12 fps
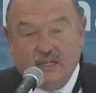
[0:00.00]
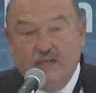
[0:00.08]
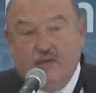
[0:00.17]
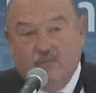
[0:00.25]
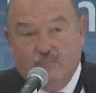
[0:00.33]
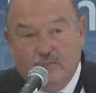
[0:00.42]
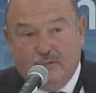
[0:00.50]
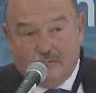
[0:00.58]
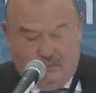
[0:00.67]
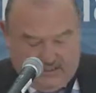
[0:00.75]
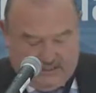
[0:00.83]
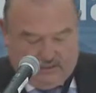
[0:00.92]
banking,
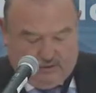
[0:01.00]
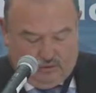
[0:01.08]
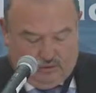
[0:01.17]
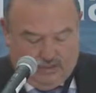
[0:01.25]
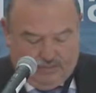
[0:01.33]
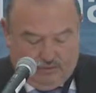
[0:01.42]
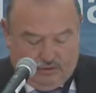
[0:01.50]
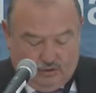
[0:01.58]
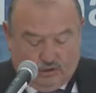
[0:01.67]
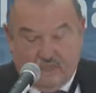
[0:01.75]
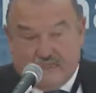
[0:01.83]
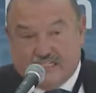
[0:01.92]
and marketing,
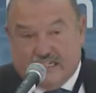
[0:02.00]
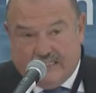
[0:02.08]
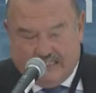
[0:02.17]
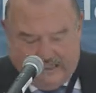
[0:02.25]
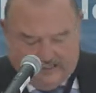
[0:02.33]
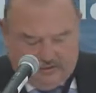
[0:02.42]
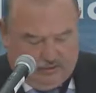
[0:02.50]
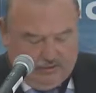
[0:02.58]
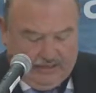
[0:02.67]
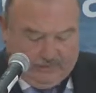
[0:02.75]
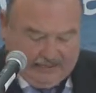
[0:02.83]
can now be